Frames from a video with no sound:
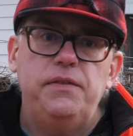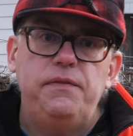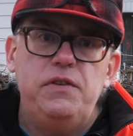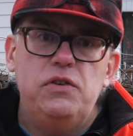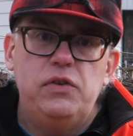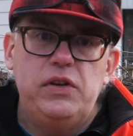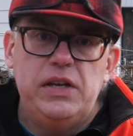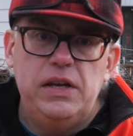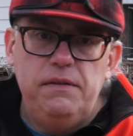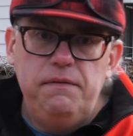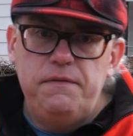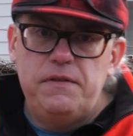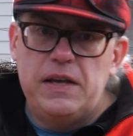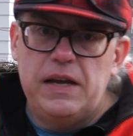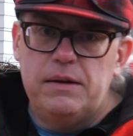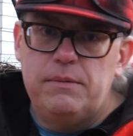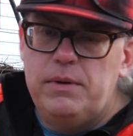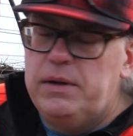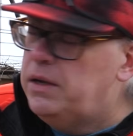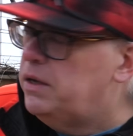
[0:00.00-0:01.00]
if you give
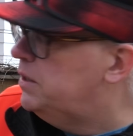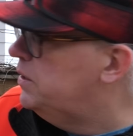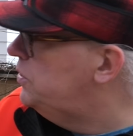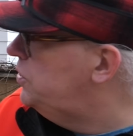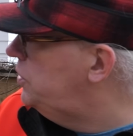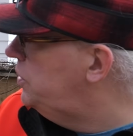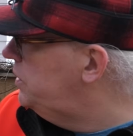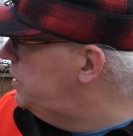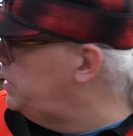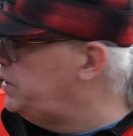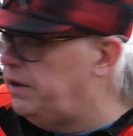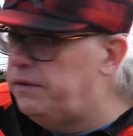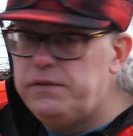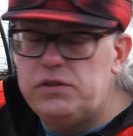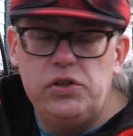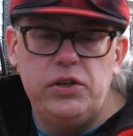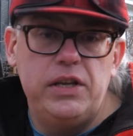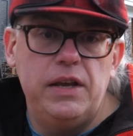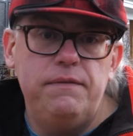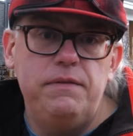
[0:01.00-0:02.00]
them if
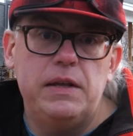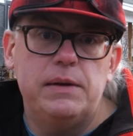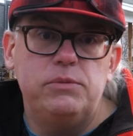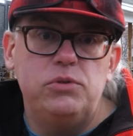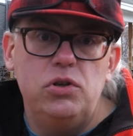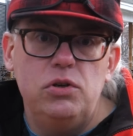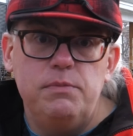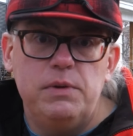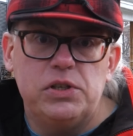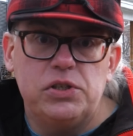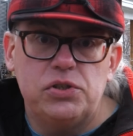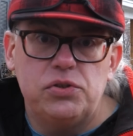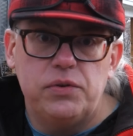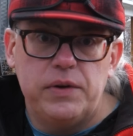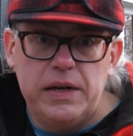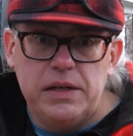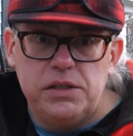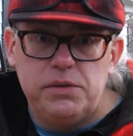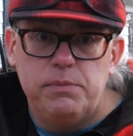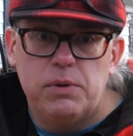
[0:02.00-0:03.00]
you give them too much
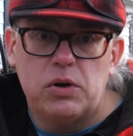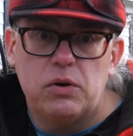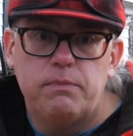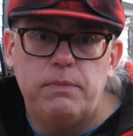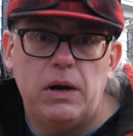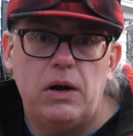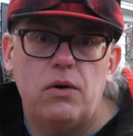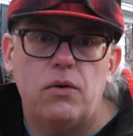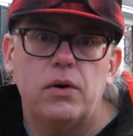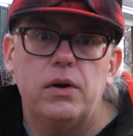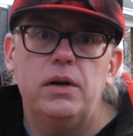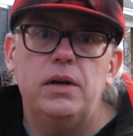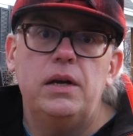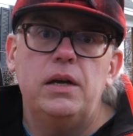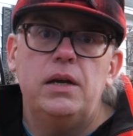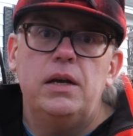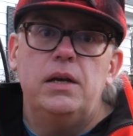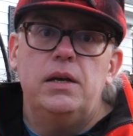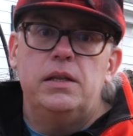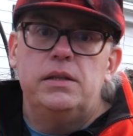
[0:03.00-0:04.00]
transmitter power,
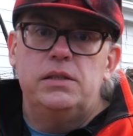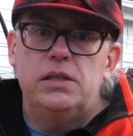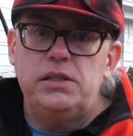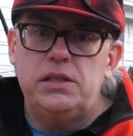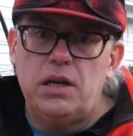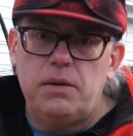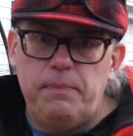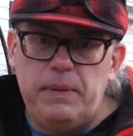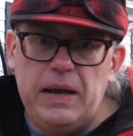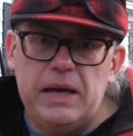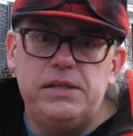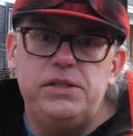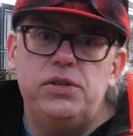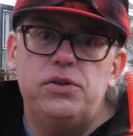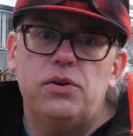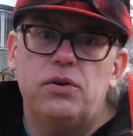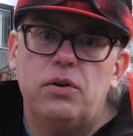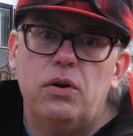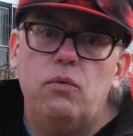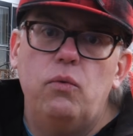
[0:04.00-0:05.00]
this
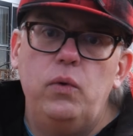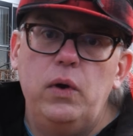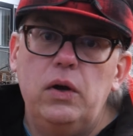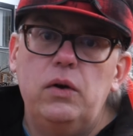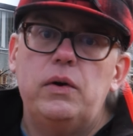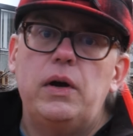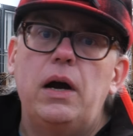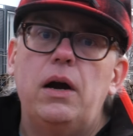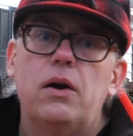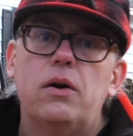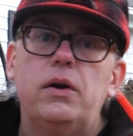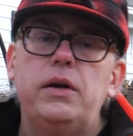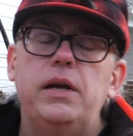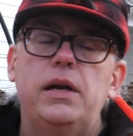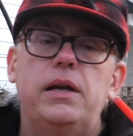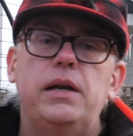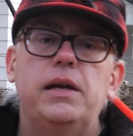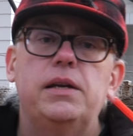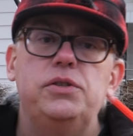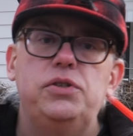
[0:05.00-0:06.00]
capacitor will arc
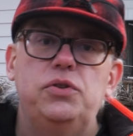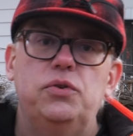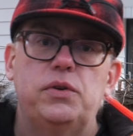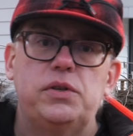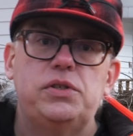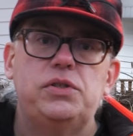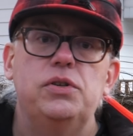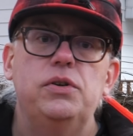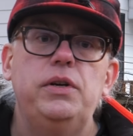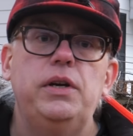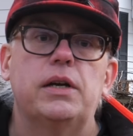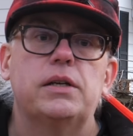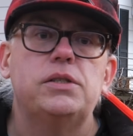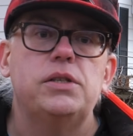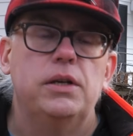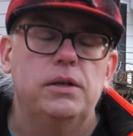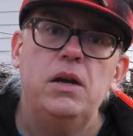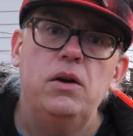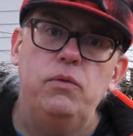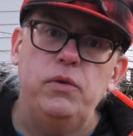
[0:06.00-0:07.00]
and short
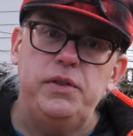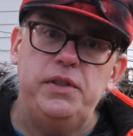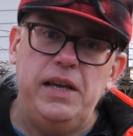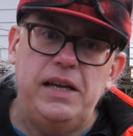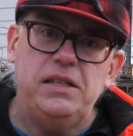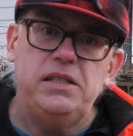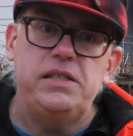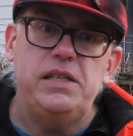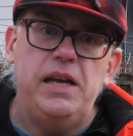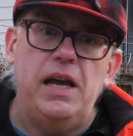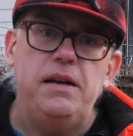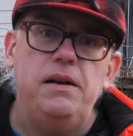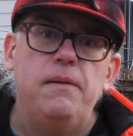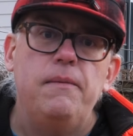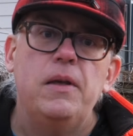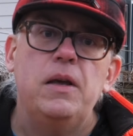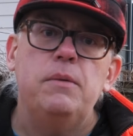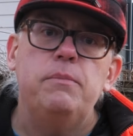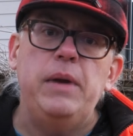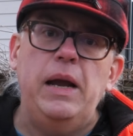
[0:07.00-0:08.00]
circuit. With that said,
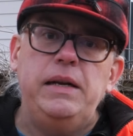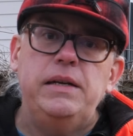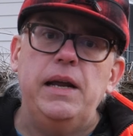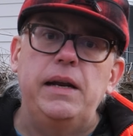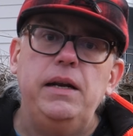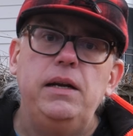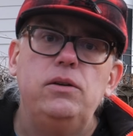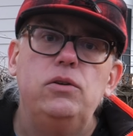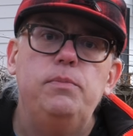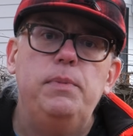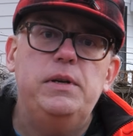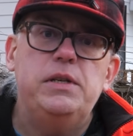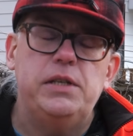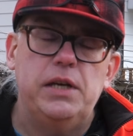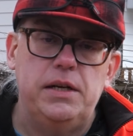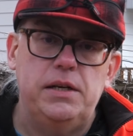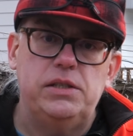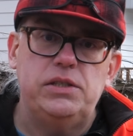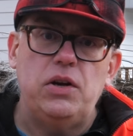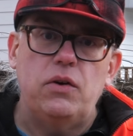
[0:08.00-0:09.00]
magnetic loop
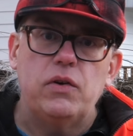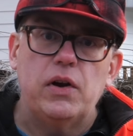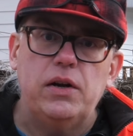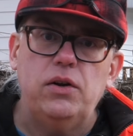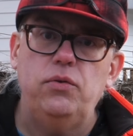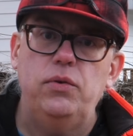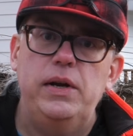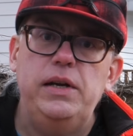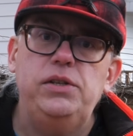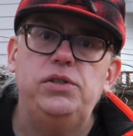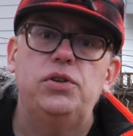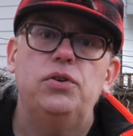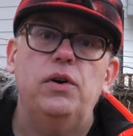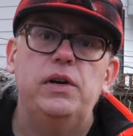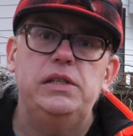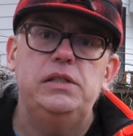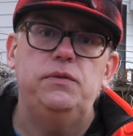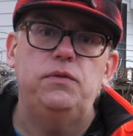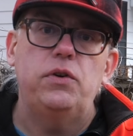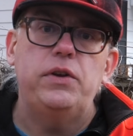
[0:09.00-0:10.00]
antennas are a great
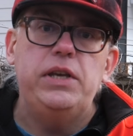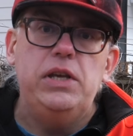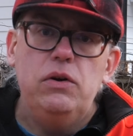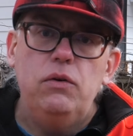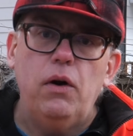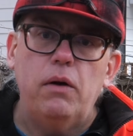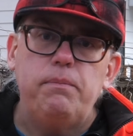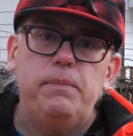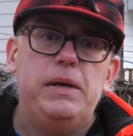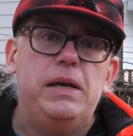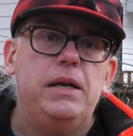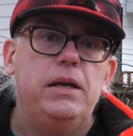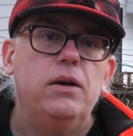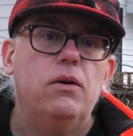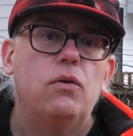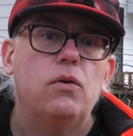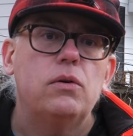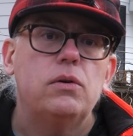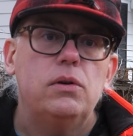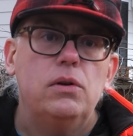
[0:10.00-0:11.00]
choice for QRP
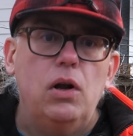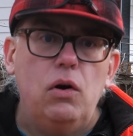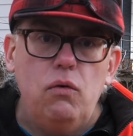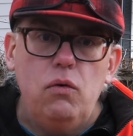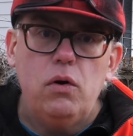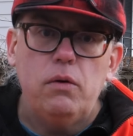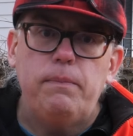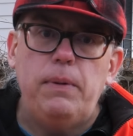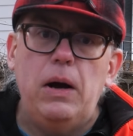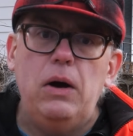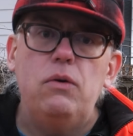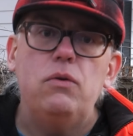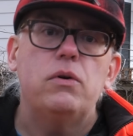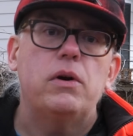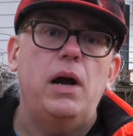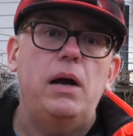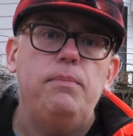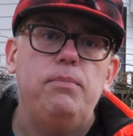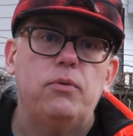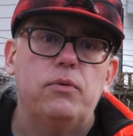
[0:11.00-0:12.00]
or lower
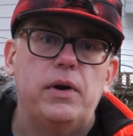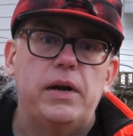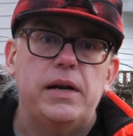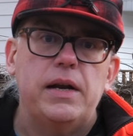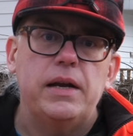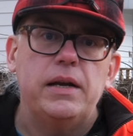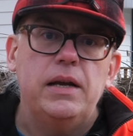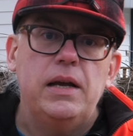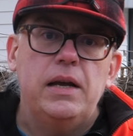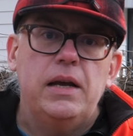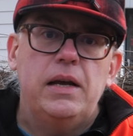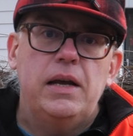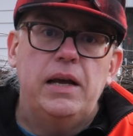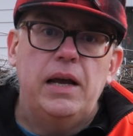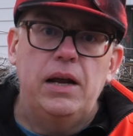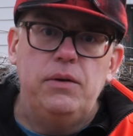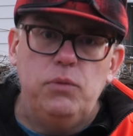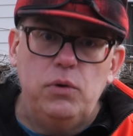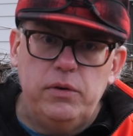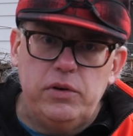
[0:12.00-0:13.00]
power operating,
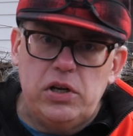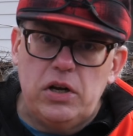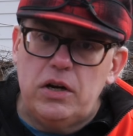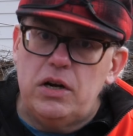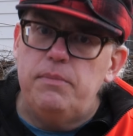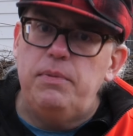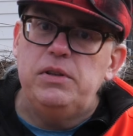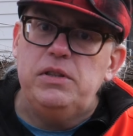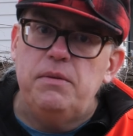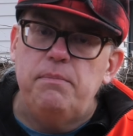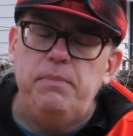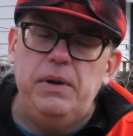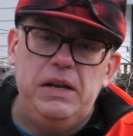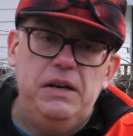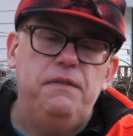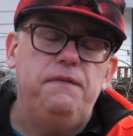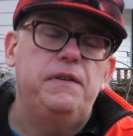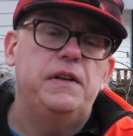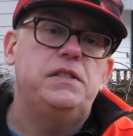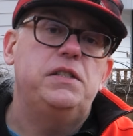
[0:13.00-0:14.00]
and we'll talk about the
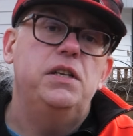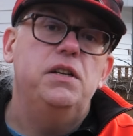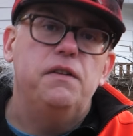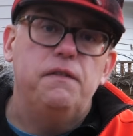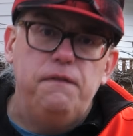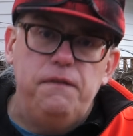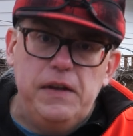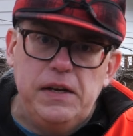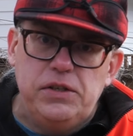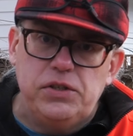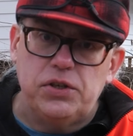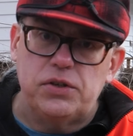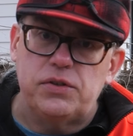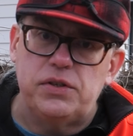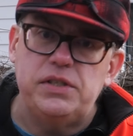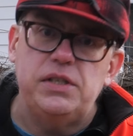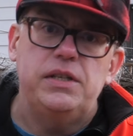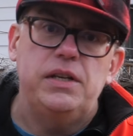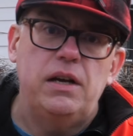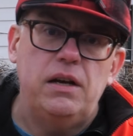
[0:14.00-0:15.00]
benefits and the
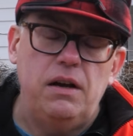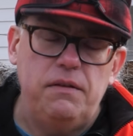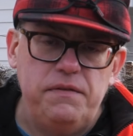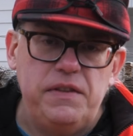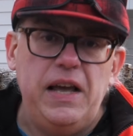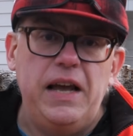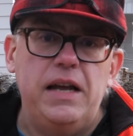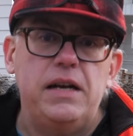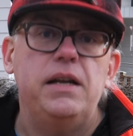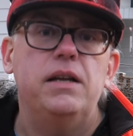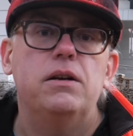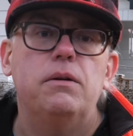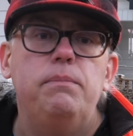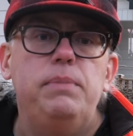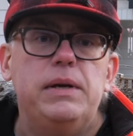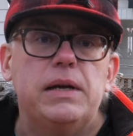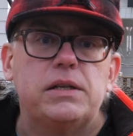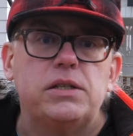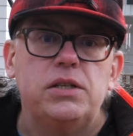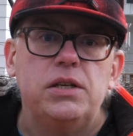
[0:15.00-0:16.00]
features of that in a
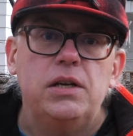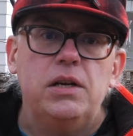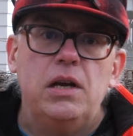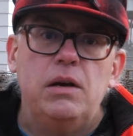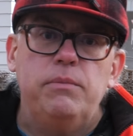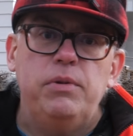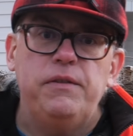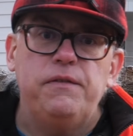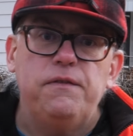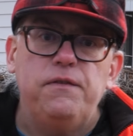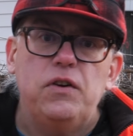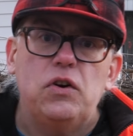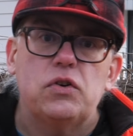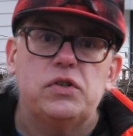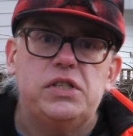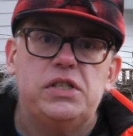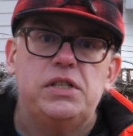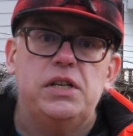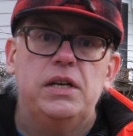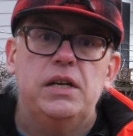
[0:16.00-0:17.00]
bit. But
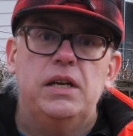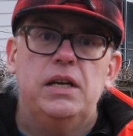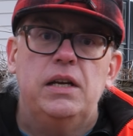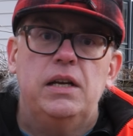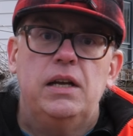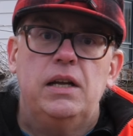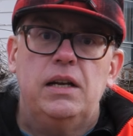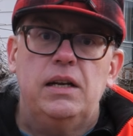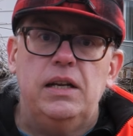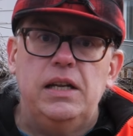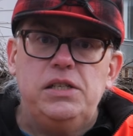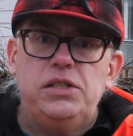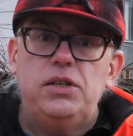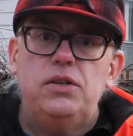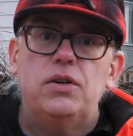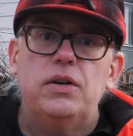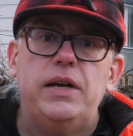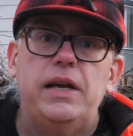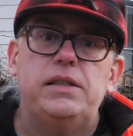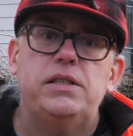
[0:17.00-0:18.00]
first, let's
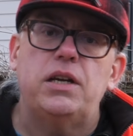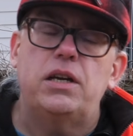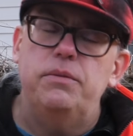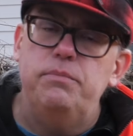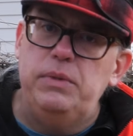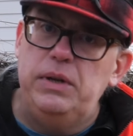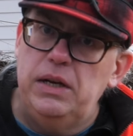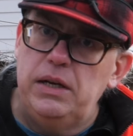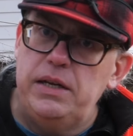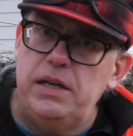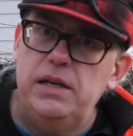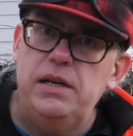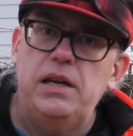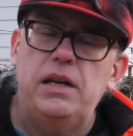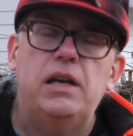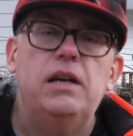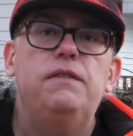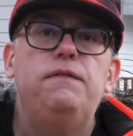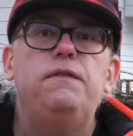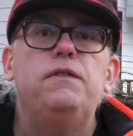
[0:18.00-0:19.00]
look at the Chameleon
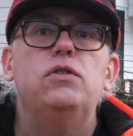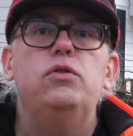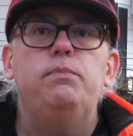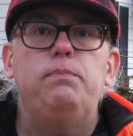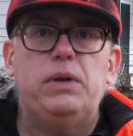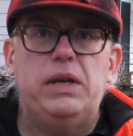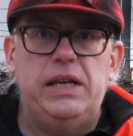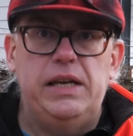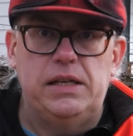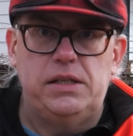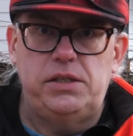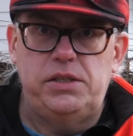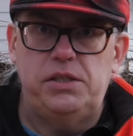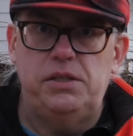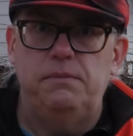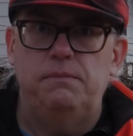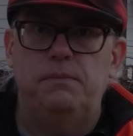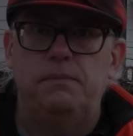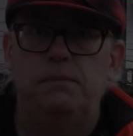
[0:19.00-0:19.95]
F-Loop kits.